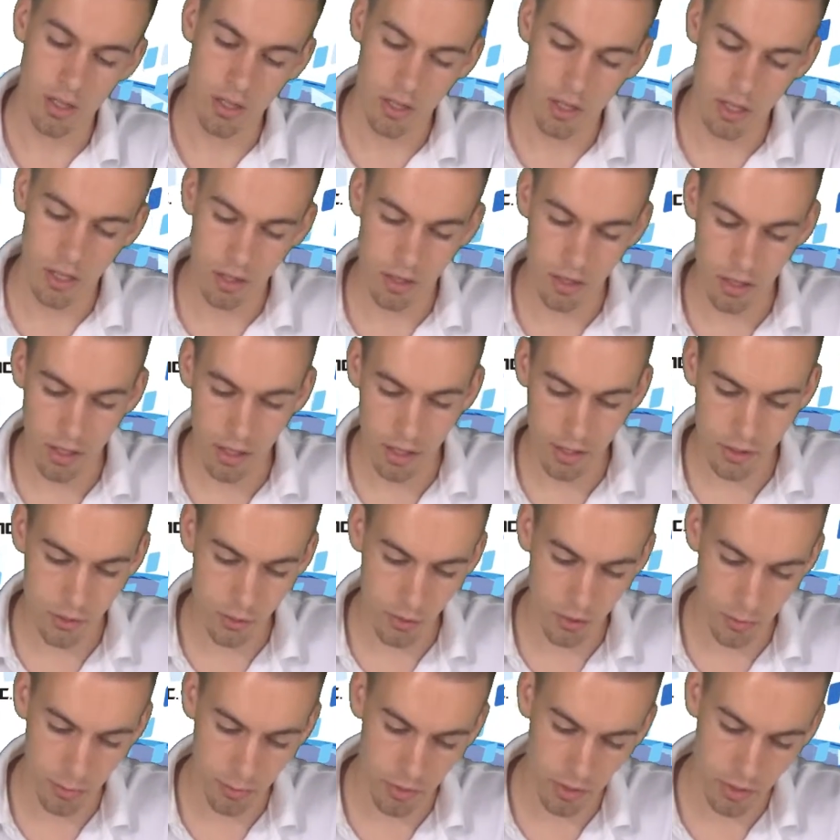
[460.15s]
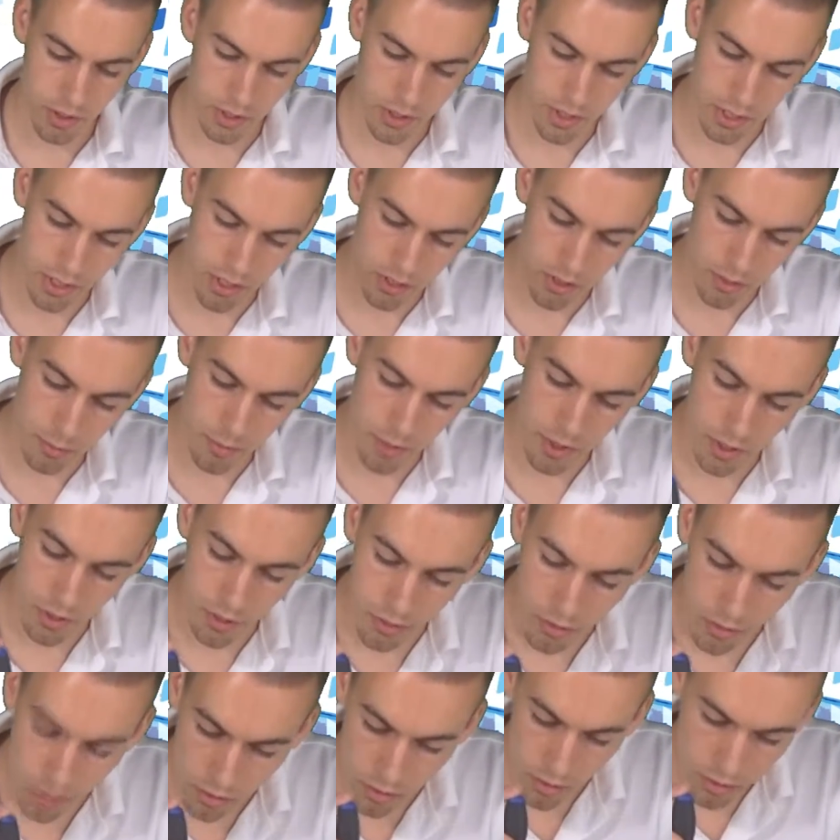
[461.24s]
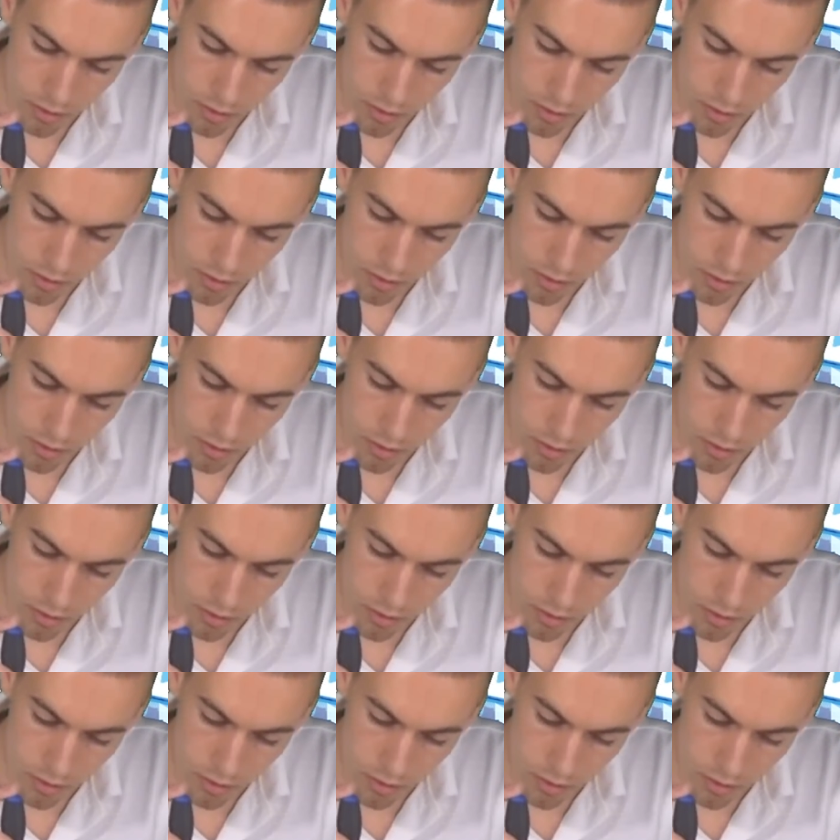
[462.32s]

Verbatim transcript: and then that's where I'm going to tighten them down.